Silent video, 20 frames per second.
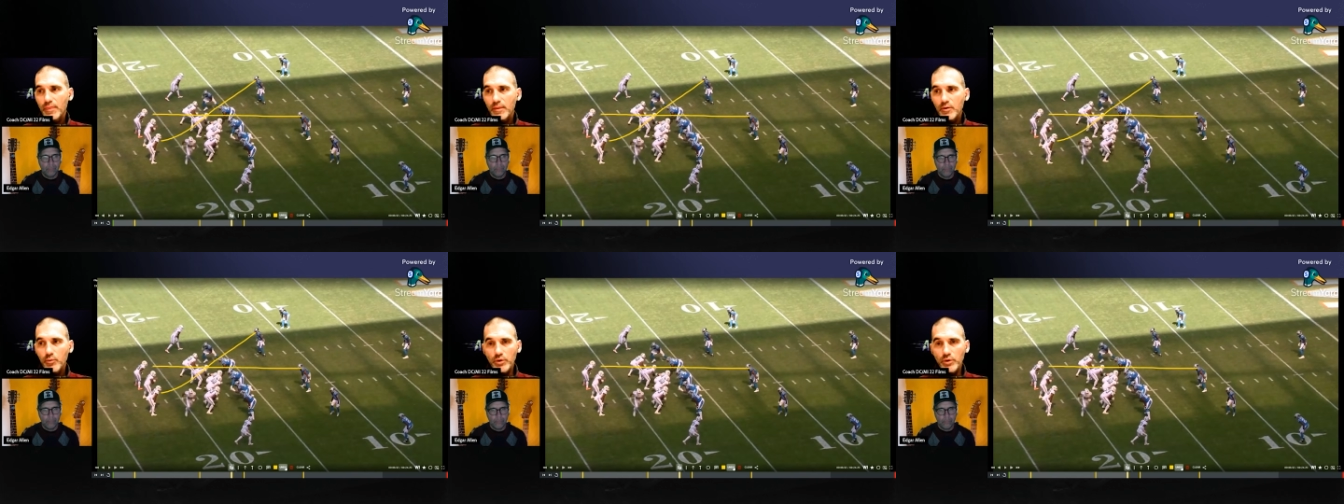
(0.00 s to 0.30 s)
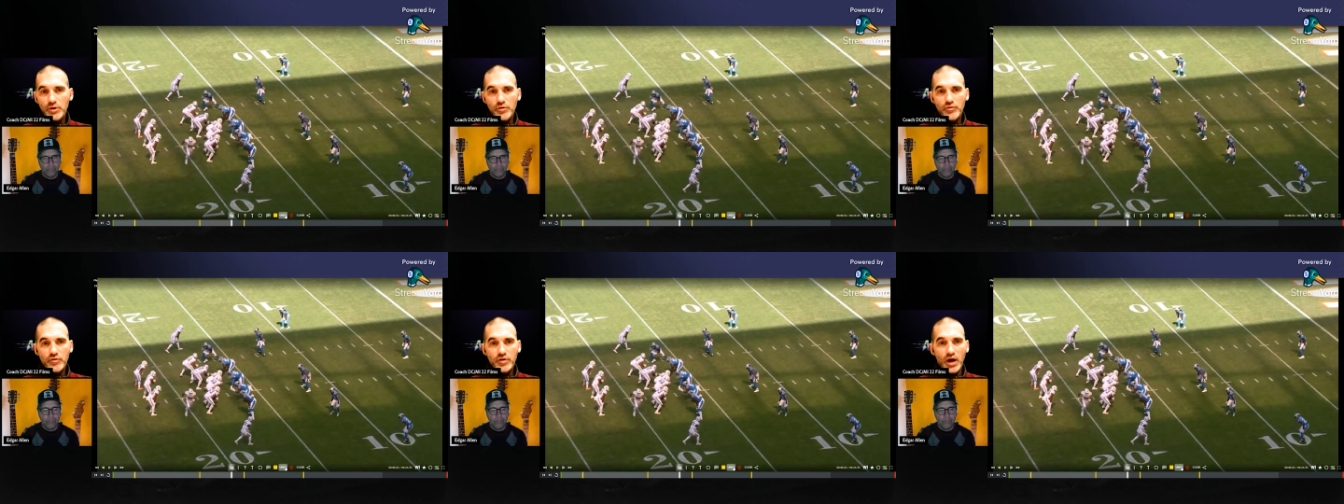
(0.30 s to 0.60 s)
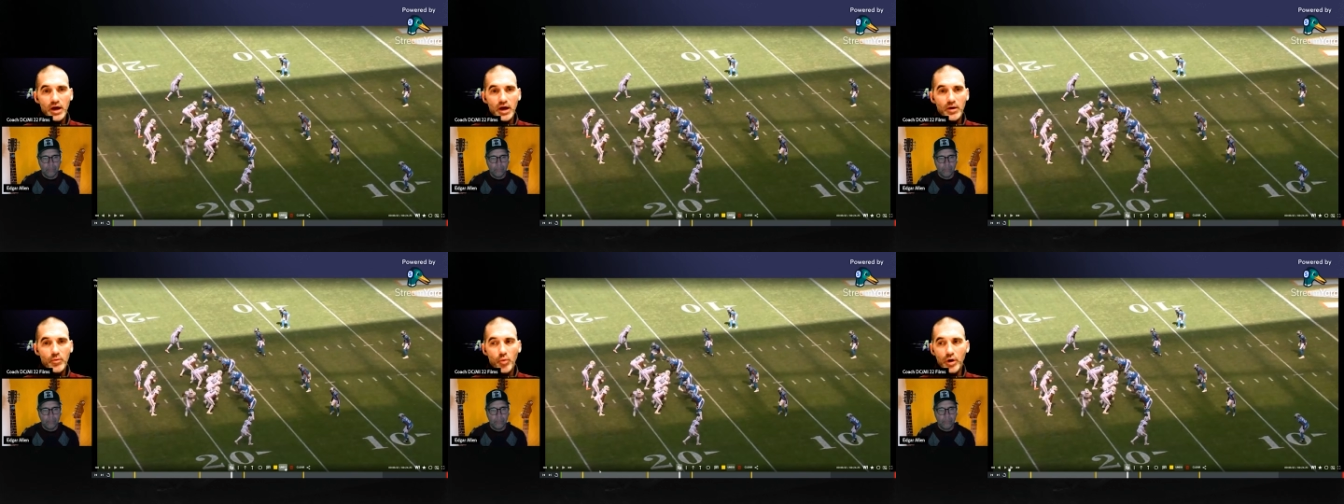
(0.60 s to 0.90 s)
when you've
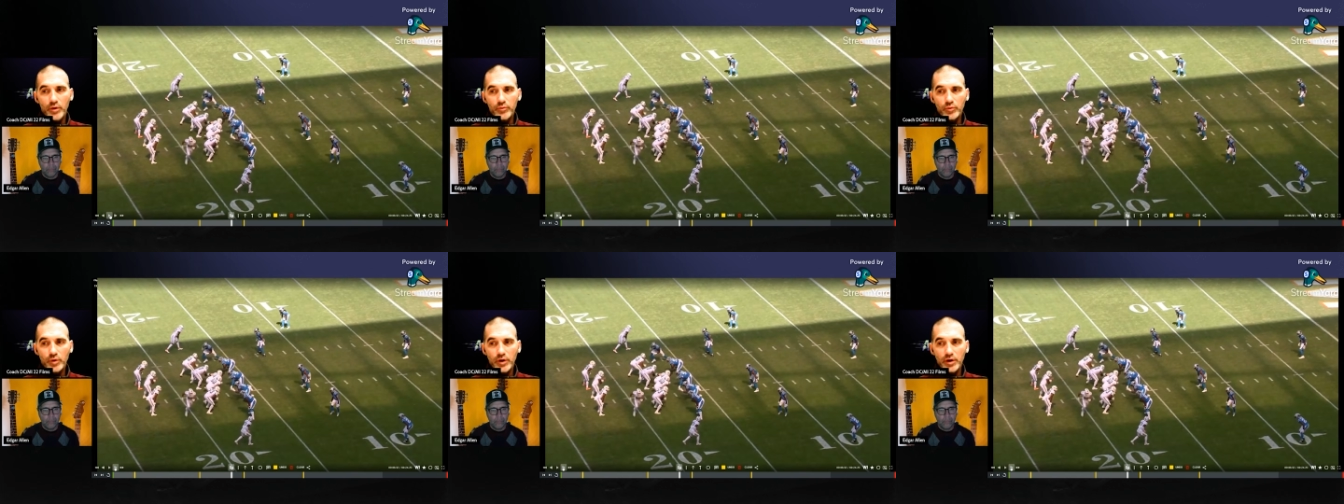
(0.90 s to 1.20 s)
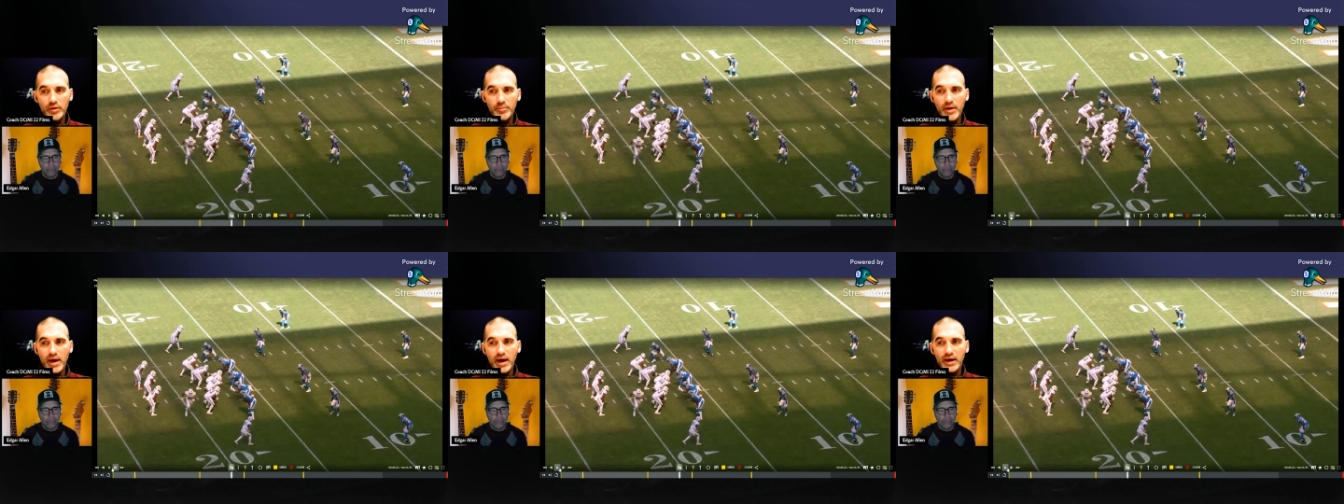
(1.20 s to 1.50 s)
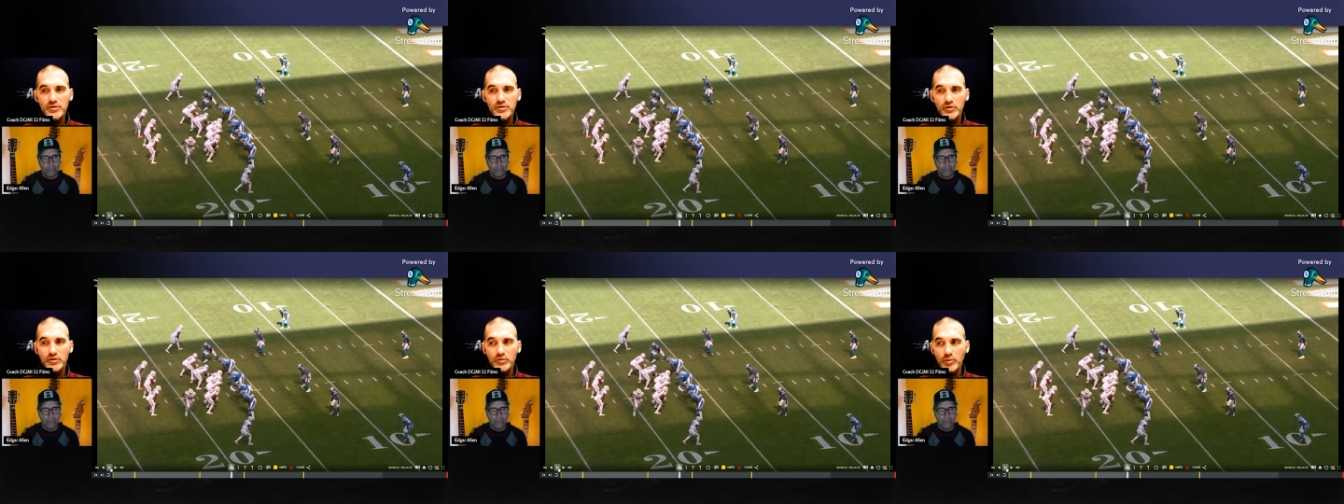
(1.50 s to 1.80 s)
got one running back
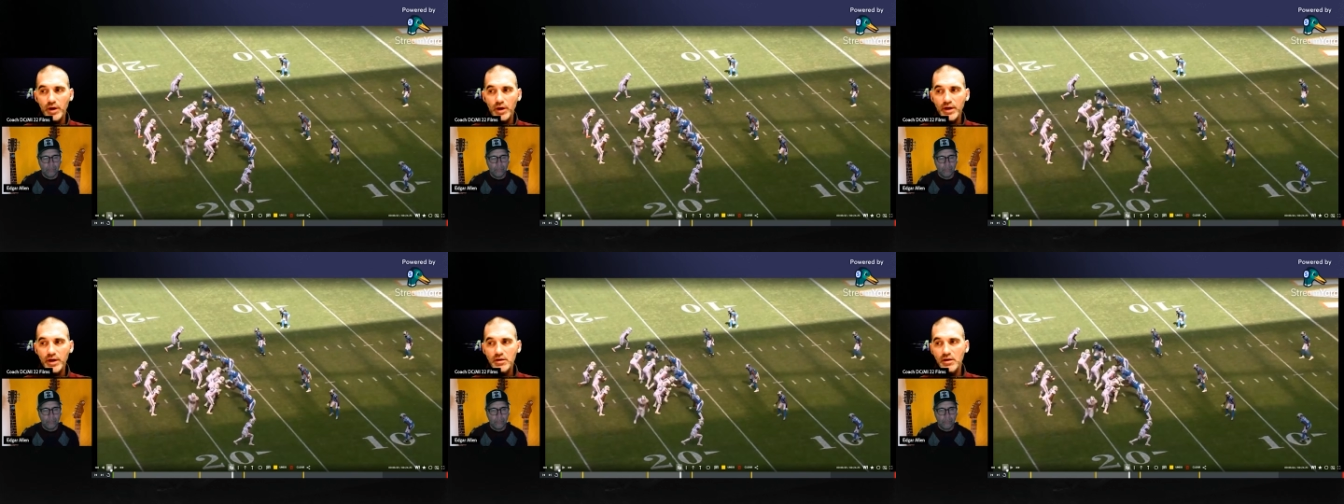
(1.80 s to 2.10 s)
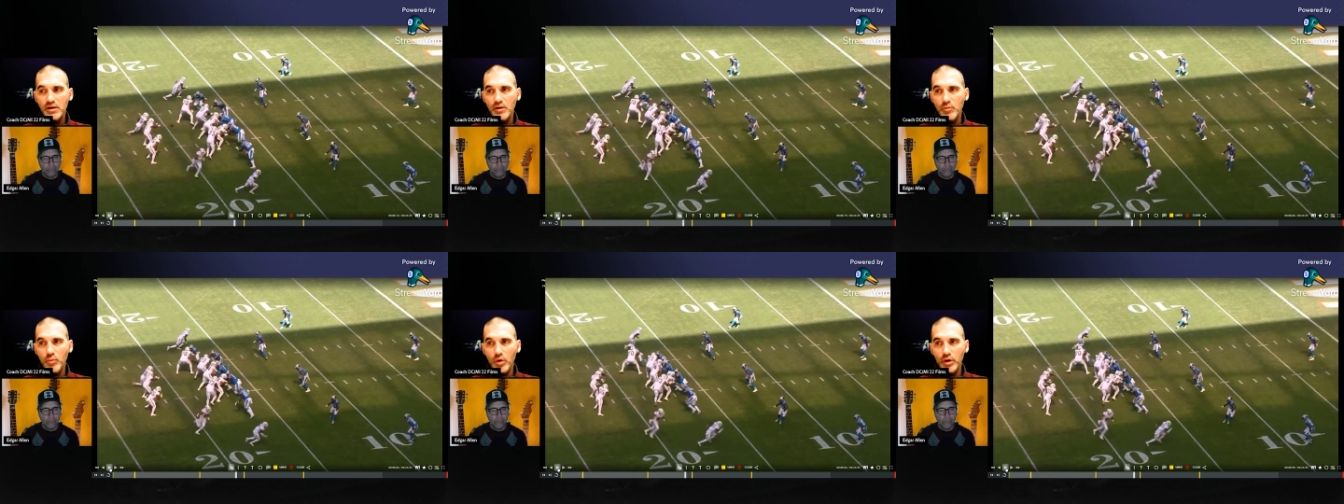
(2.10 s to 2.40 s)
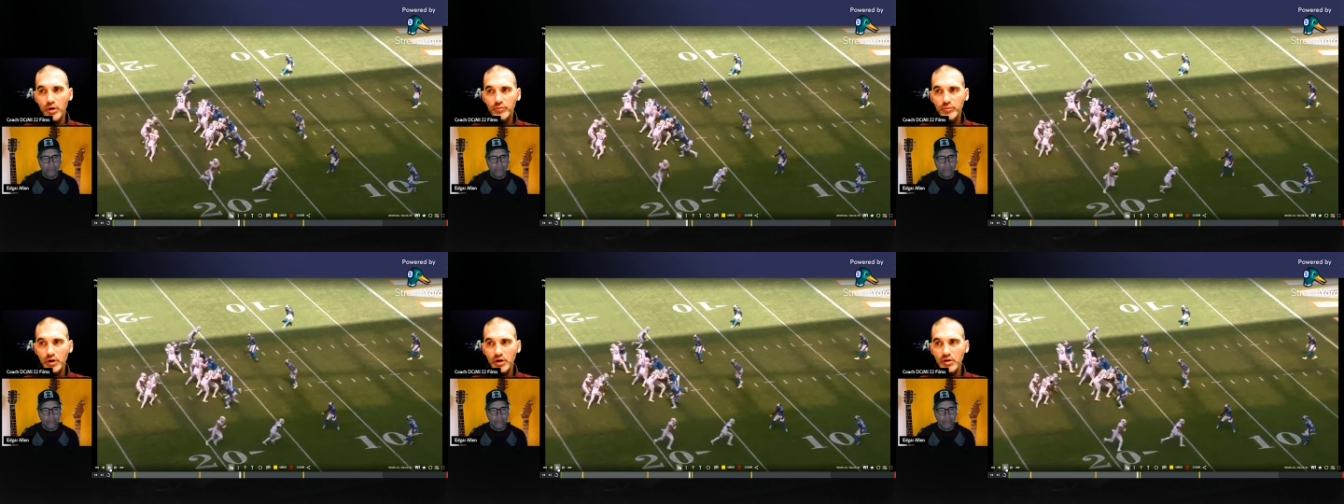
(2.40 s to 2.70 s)
to the right and
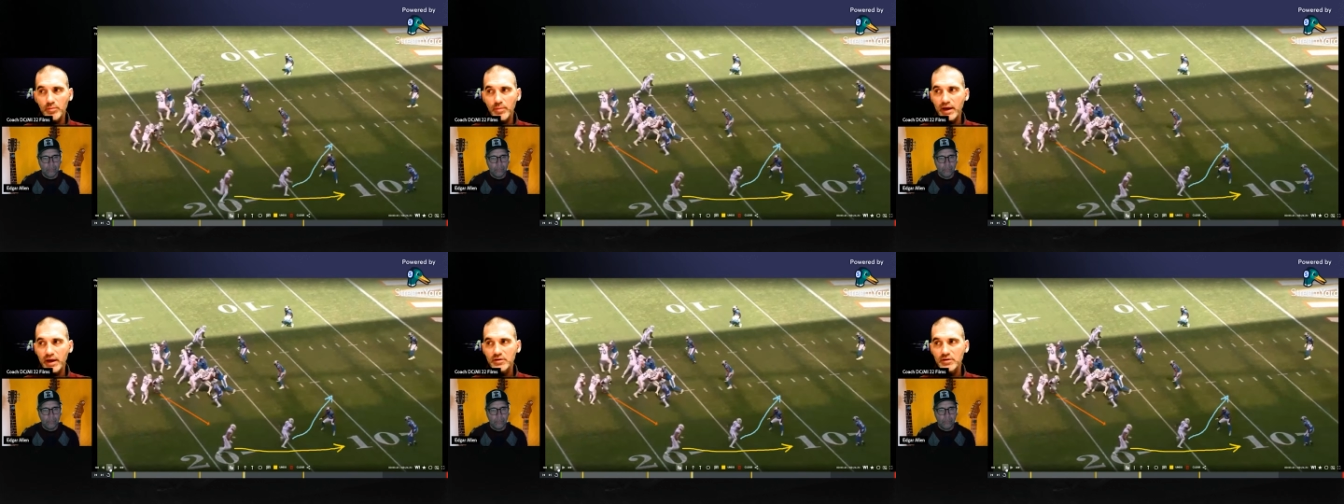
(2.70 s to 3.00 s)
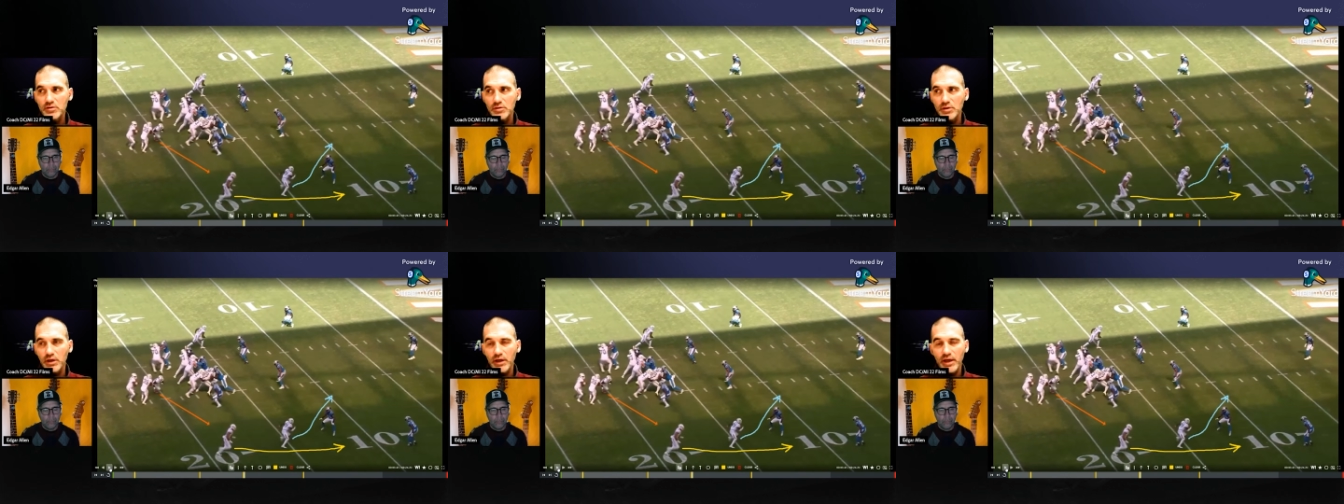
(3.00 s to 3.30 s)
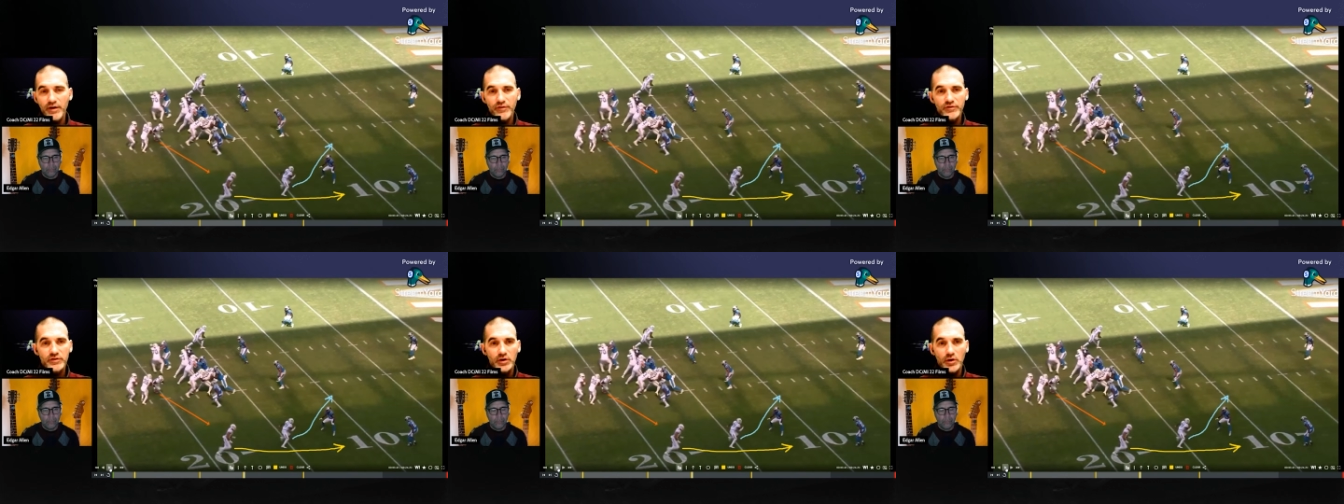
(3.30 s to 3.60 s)
one running back to the
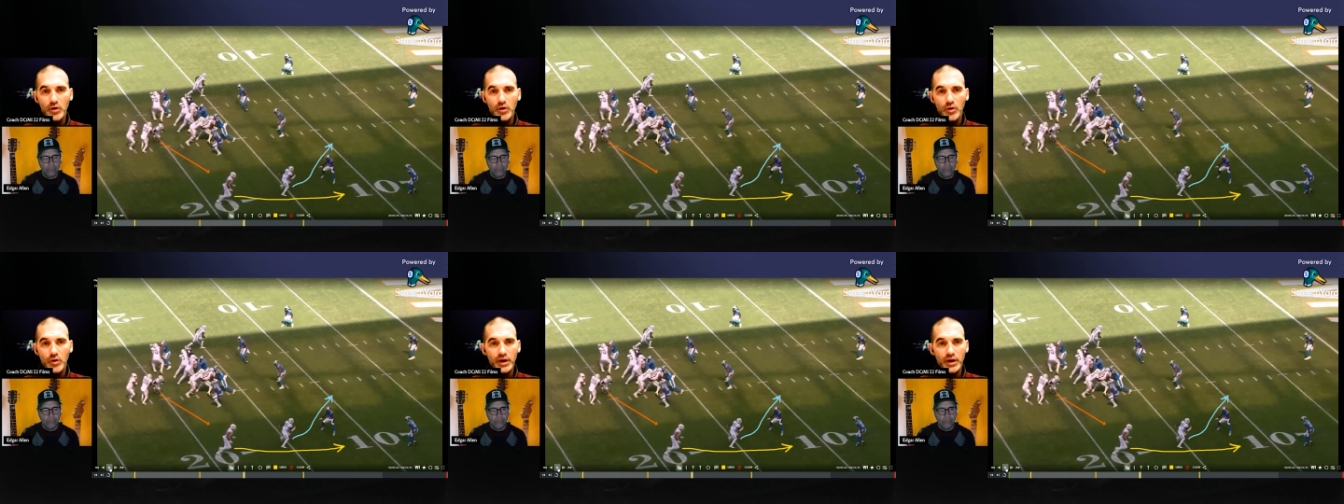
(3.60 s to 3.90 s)
left at all.